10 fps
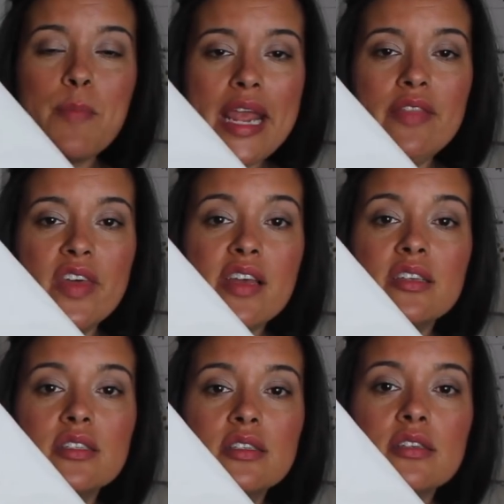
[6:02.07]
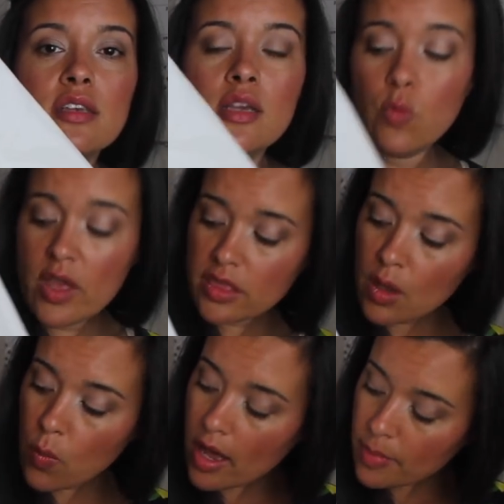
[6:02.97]
made this with
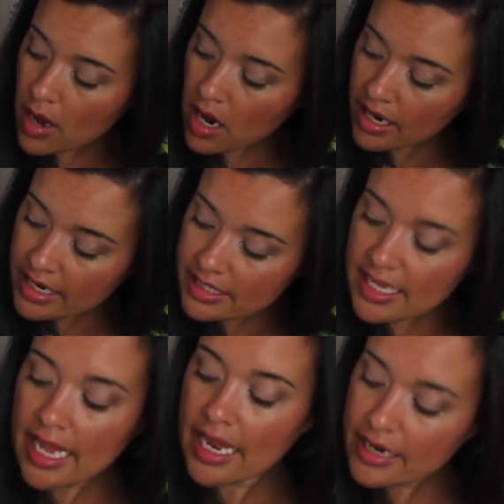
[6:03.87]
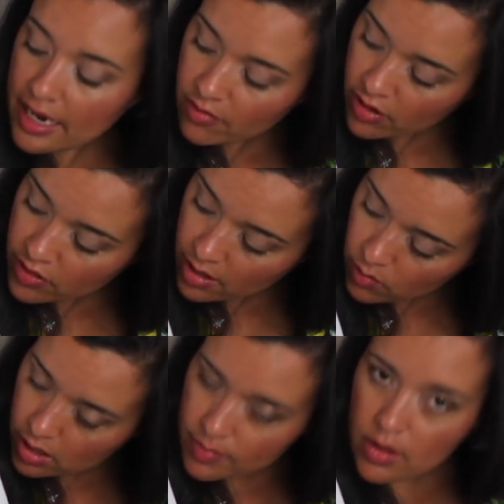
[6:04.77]
the welt pockets and everything.
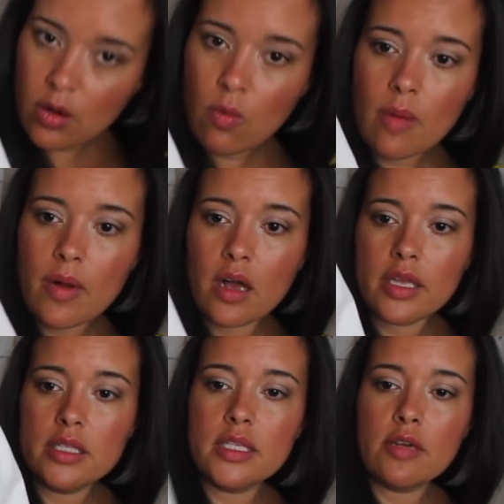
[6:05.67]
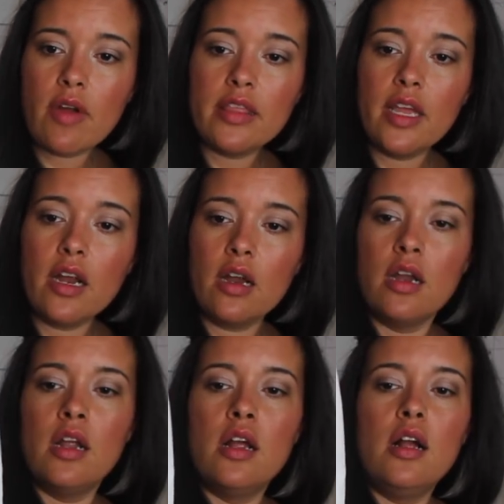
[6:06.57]
Where are my little welt pockets? Right there.
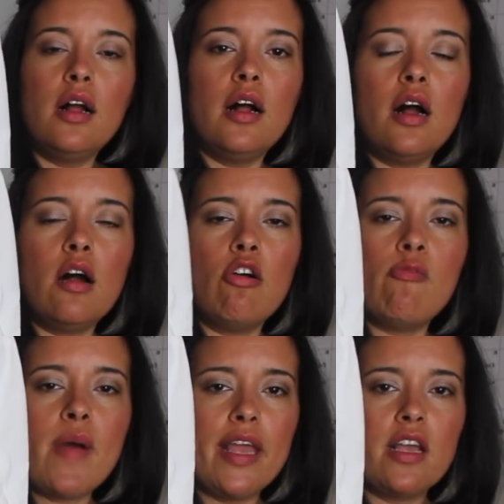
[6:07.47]
Oh my